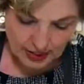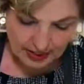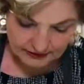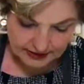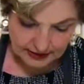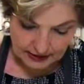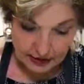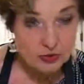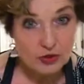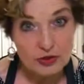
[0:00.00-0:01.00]
oven. And
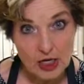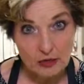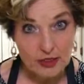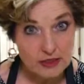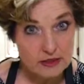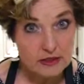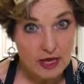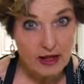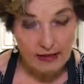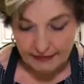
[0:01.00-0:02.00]
you'll notice
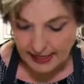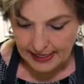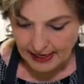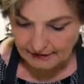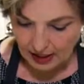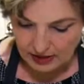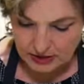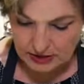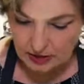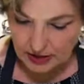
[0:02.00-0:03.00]
that I've
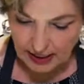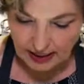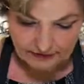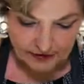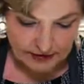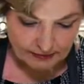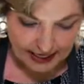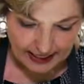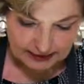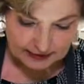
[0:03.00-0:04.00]
also covered
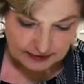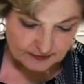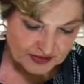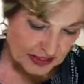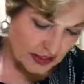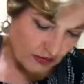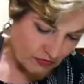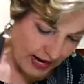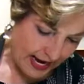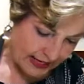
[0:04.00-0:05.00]
my little
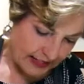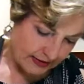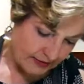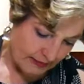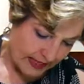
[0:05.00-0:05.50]
rack here,